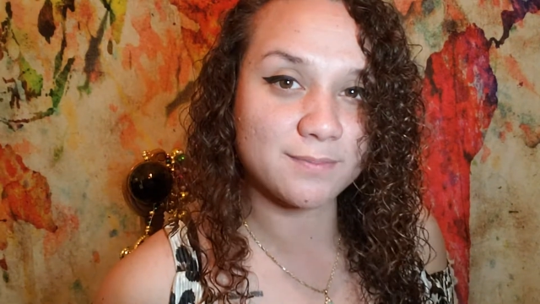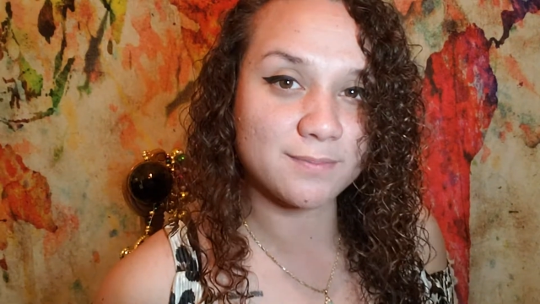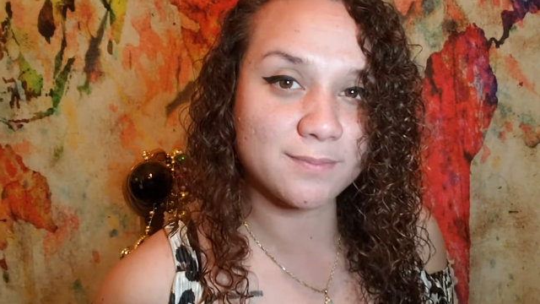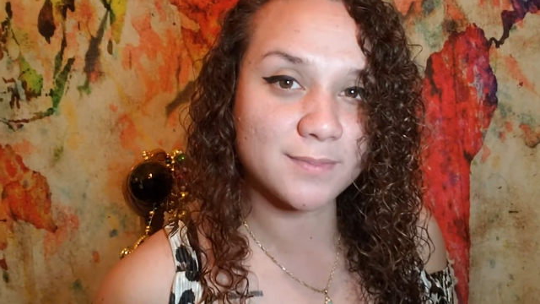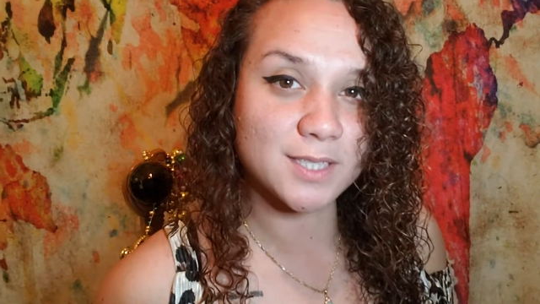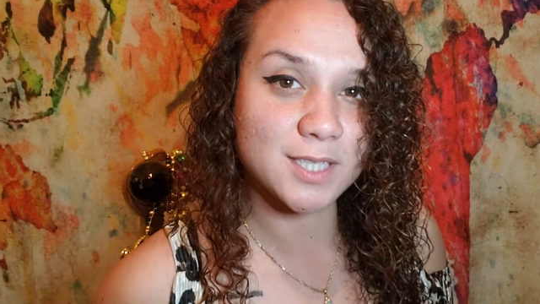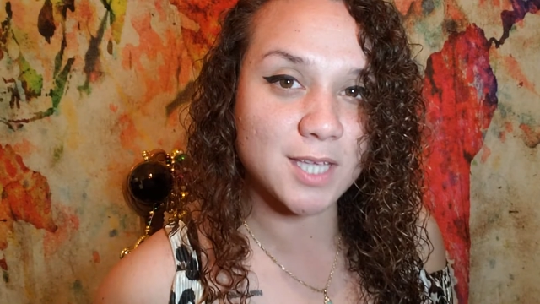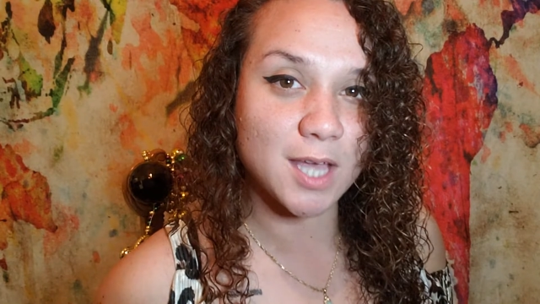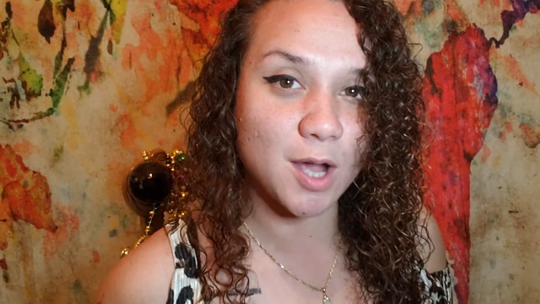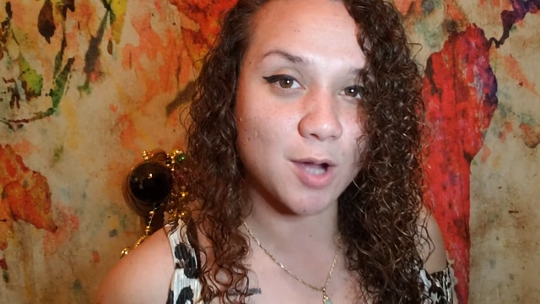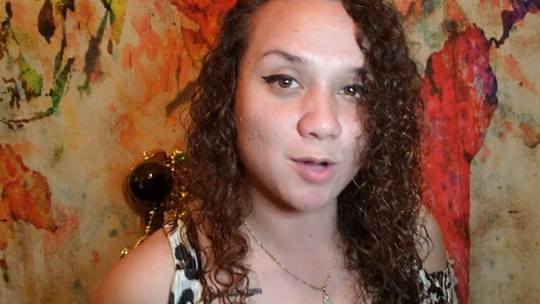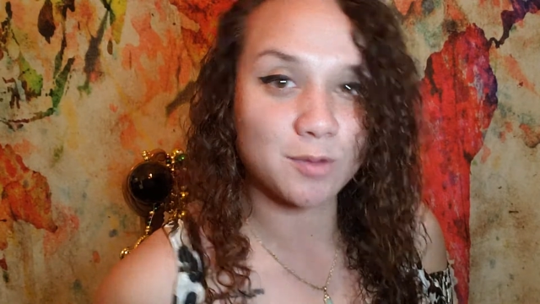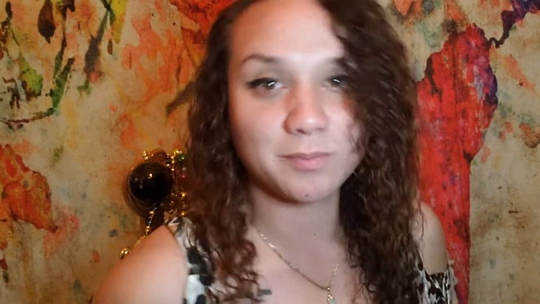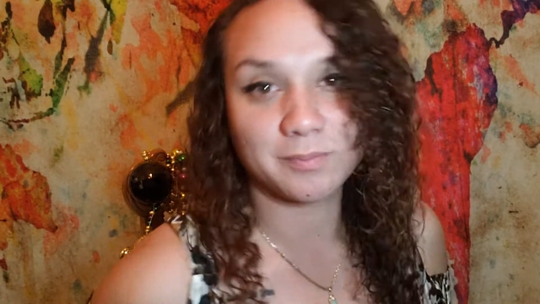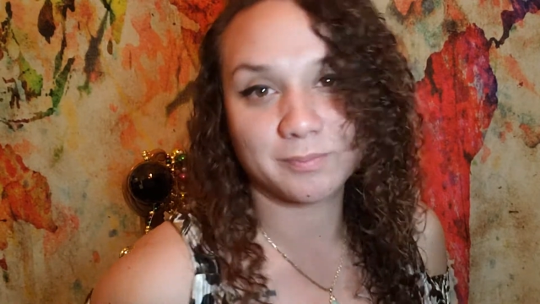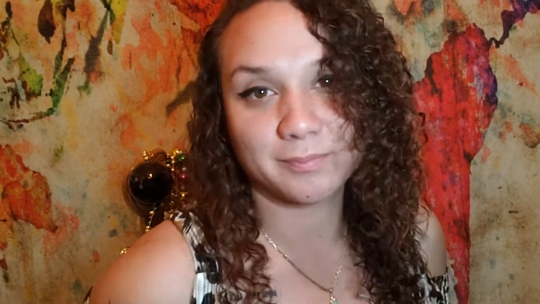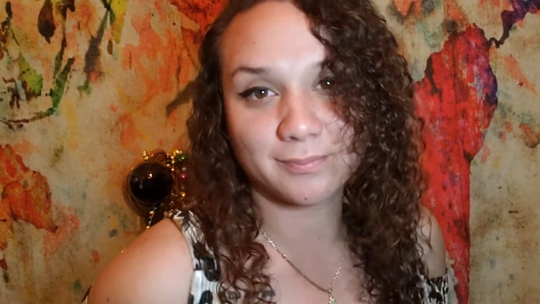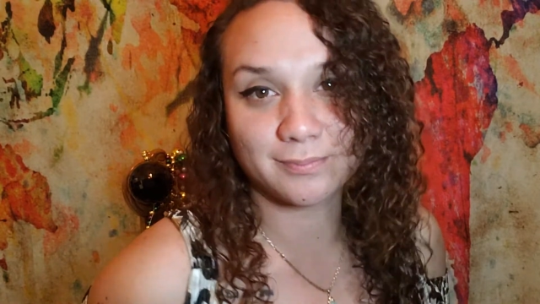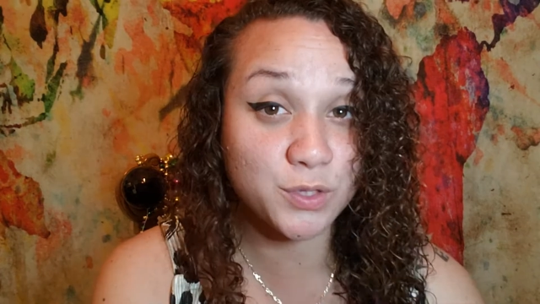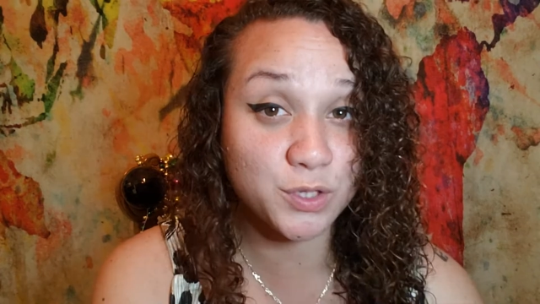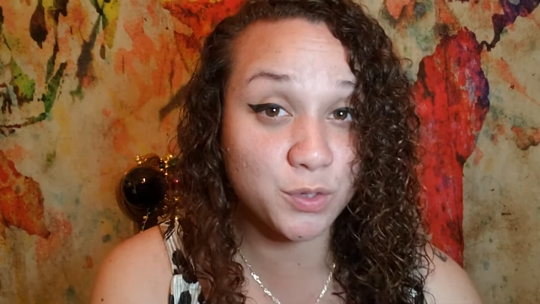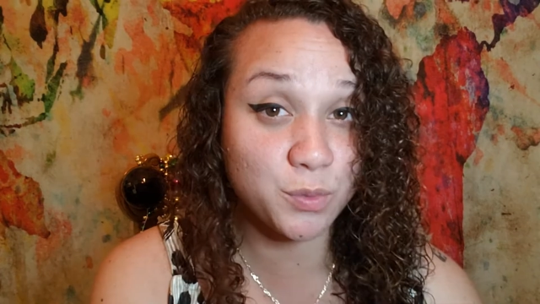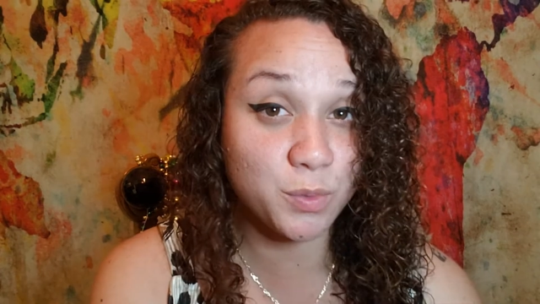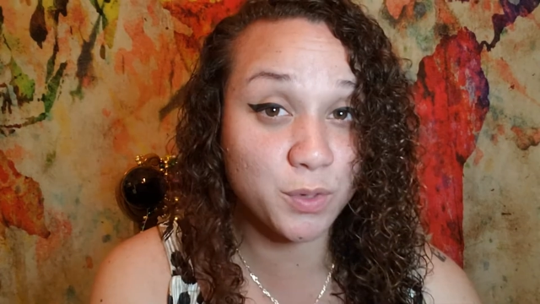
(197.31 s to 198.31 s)
So, if
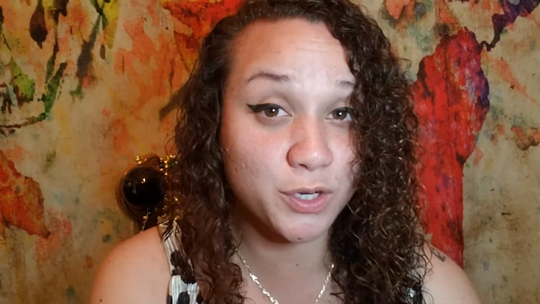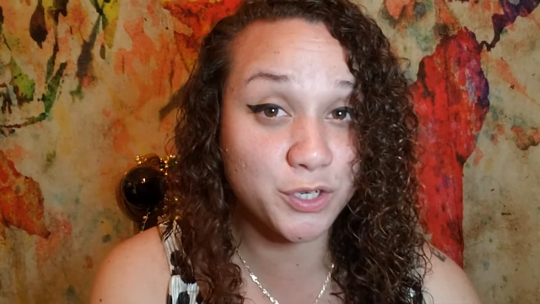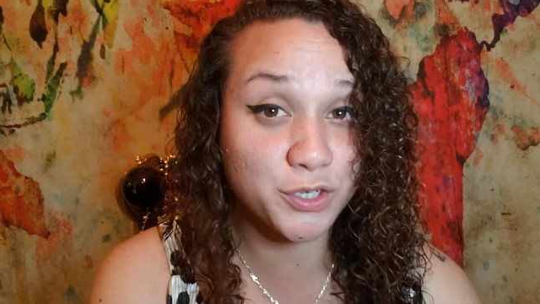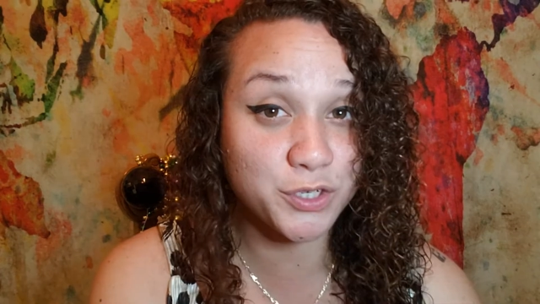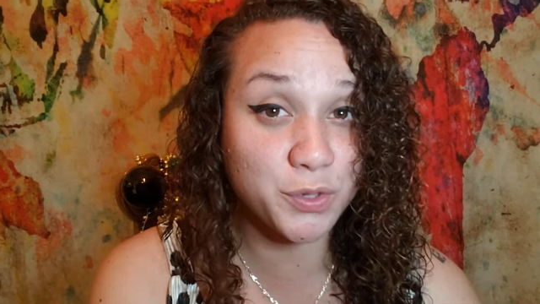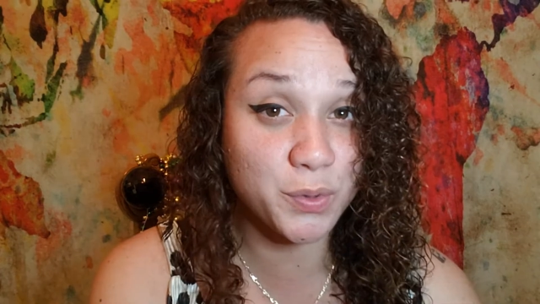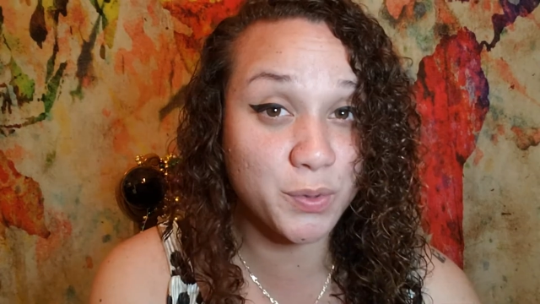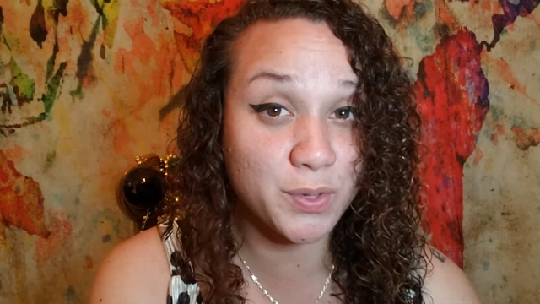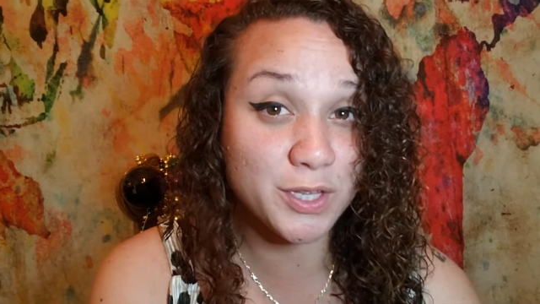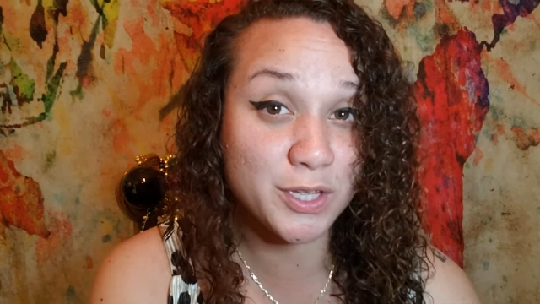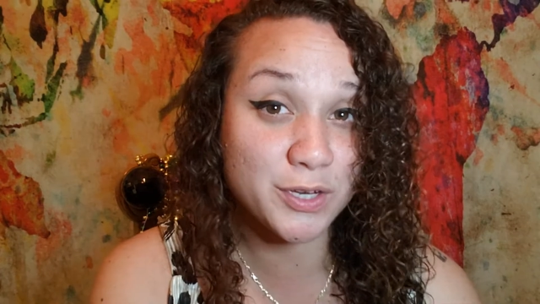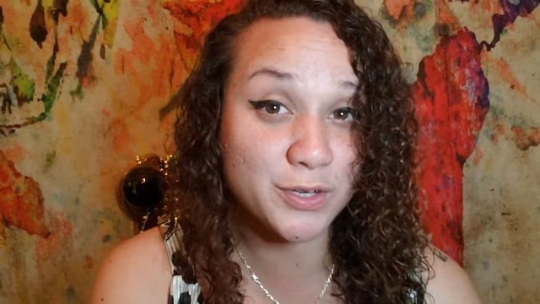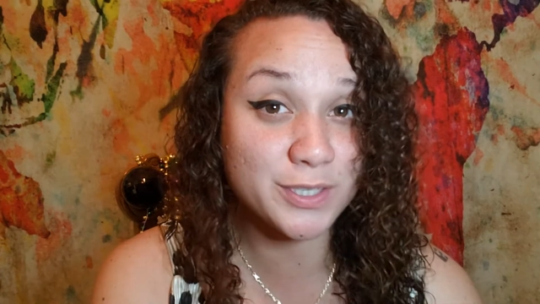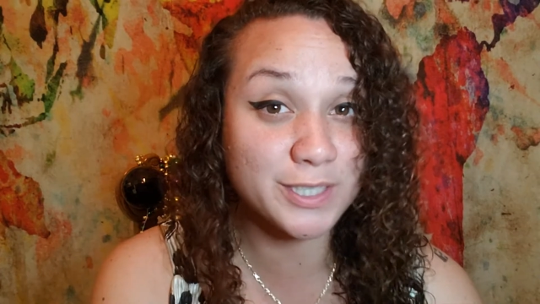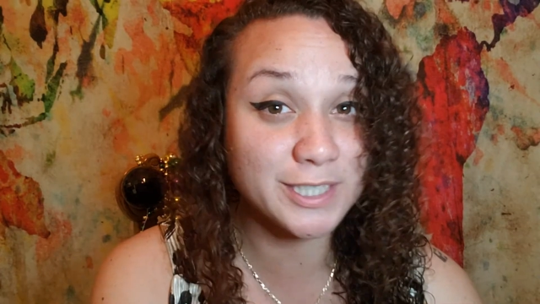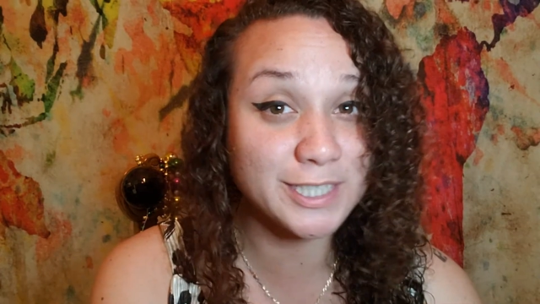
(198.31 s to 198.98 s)
you do want to show a little